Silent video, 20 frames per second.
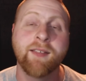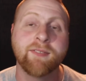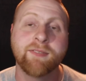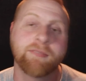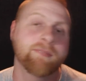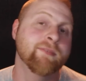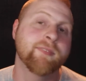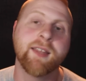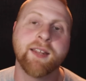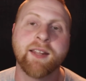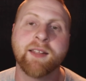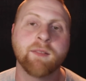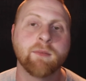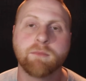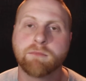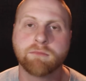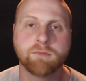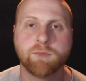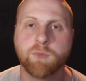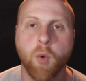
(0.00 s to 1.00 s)
they
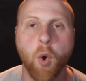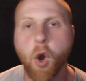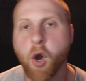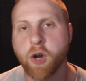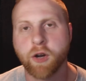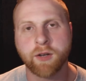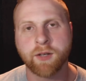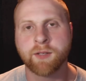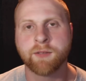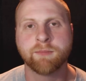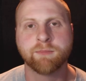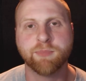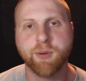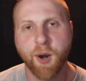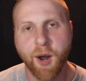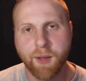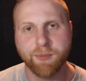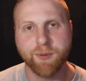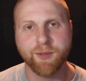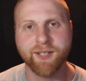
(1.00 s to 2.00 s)
didn't work
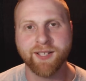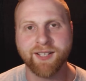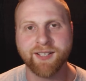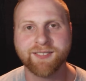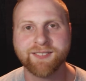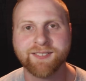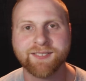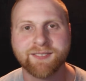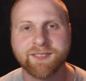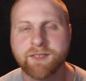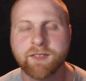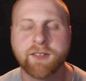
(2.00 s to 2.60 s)
properly.